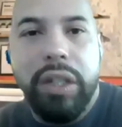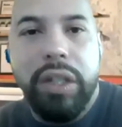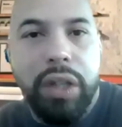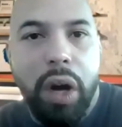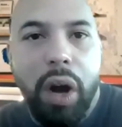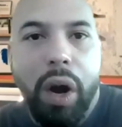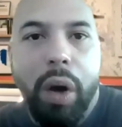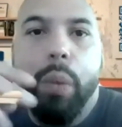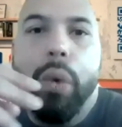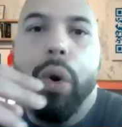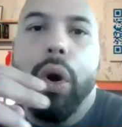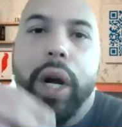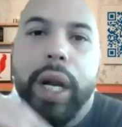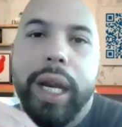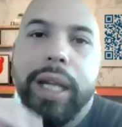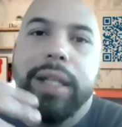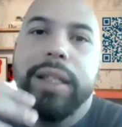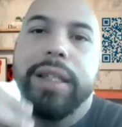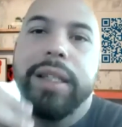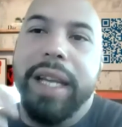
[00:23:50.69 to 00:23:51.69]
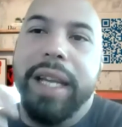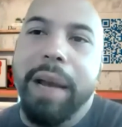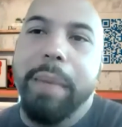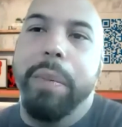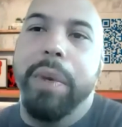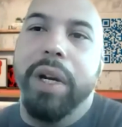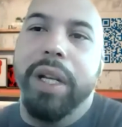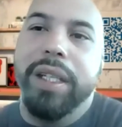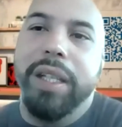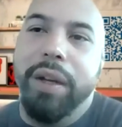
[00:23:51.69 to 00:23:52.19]
start working to get
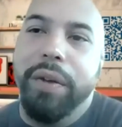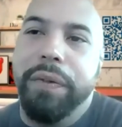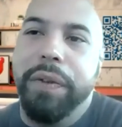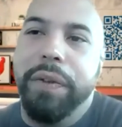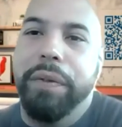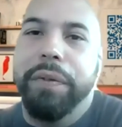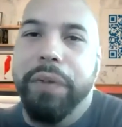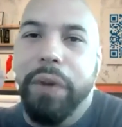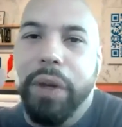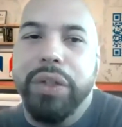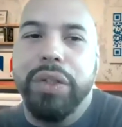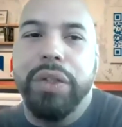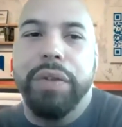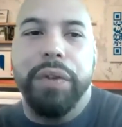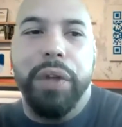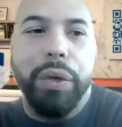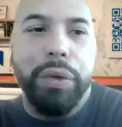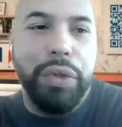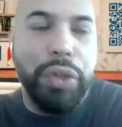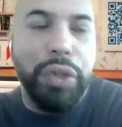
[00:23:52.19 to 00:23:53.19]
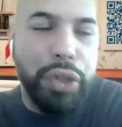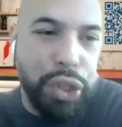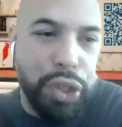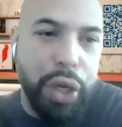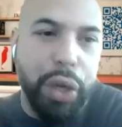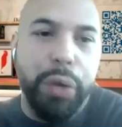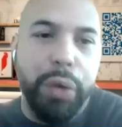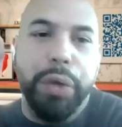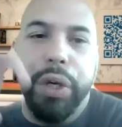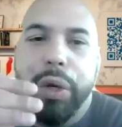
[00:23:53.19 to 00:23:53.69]
myself in front of you to
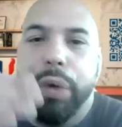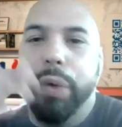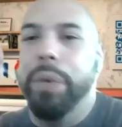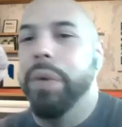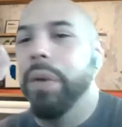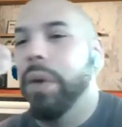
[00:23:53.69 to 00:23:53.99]
show you